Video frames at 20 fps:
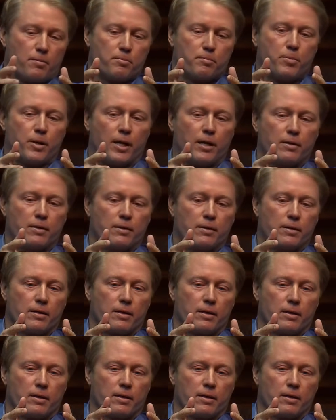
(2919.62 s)
but,
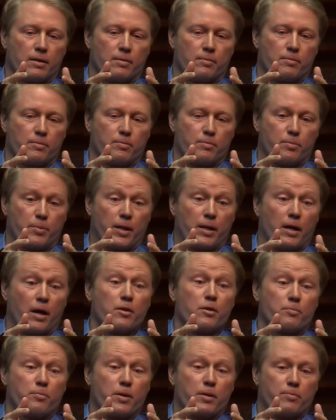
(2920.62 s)
uh, but
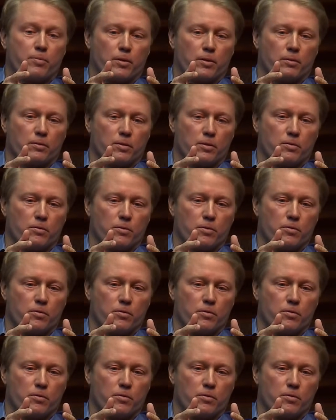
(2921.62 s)
other people who,